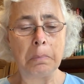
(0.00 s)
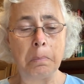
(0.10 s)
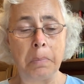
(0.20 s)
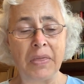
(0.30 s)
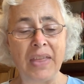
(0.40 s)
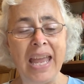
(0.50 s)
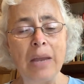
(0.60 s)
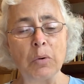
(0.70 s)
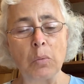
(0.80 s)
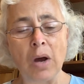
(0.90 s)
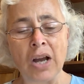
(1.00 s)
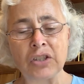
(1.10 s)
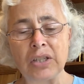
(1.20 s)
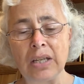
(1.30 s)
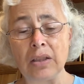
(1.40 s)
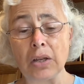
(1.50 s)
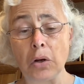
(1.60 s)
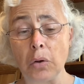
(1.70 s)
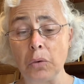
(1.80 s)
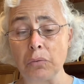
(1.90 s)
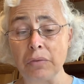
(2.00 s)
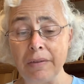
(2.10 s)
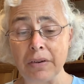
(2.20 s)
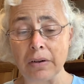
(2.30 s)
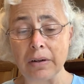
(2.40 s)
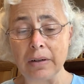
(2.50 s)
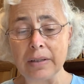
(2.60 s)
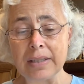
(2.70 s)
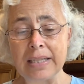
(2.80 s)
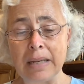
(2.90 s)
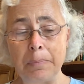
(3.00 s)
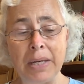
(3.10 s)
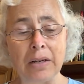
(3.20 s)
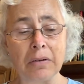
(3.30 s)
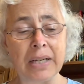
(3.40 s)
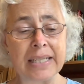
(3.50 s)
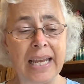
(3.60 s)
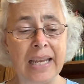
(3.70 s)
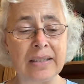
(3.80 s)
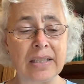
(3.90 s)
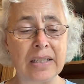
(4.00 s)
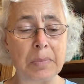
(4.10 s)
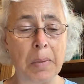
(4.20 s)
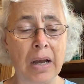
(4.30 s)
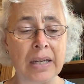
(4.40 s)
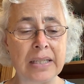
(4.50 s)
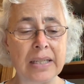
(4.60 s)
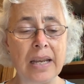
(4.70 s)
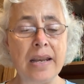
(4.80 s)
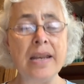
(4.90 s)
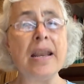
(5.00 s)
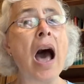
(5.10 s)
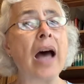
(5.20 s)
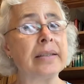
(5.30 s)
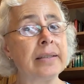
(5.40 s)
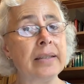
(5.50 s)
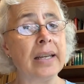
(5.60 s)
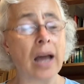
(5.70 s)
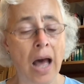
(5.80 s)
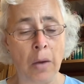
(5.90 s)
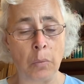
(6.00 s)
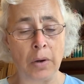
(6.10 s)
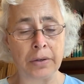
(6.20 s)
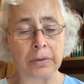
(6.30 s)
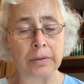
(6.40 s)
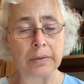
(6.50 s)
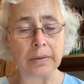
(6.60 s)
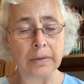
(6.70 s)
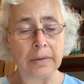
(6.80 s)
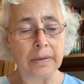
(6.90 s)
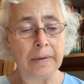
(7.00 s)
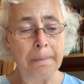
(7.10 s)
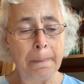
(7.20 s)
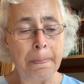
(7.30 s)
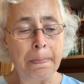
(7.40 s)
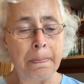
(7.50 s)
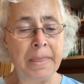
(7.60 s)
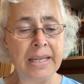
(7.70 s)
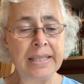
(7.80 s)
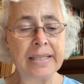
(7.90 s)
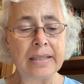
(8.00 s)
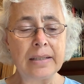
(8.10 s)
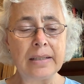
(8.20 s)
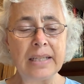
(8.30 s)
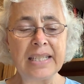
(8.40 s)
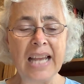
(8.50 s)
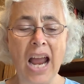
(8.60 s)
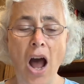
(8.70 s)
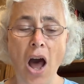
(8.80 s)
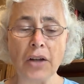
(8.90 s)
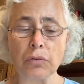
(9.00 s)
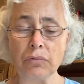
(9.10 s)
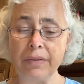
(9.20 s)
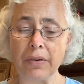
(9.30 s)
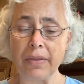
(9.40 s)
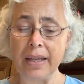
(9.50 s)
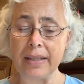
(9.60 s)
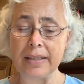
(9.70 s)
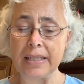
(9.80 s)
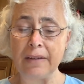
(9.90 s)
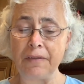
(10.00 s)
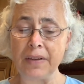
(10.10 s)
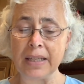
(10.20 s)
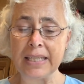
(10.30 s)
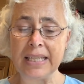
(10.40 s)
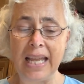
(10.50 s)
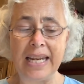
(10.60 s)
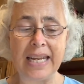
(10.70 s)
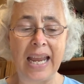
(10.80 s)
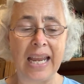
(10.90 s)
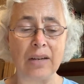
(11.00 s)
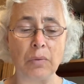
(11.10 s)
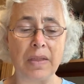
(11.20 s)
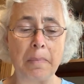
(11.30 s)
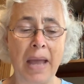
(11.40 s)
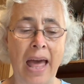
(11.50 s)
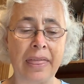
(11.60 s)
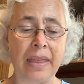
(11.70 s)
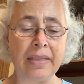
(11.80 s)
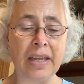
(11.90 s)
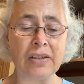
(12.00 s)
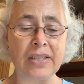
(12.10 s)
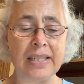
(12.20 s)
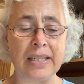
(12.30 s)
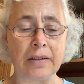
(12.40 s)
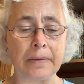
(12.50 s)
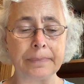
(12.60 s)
But they were washing in the cold river, said Peter, his hands in his pockets, not in hot water. This is a hot river, then, said Phyllis. Lend a hand with the bath. There's a dear.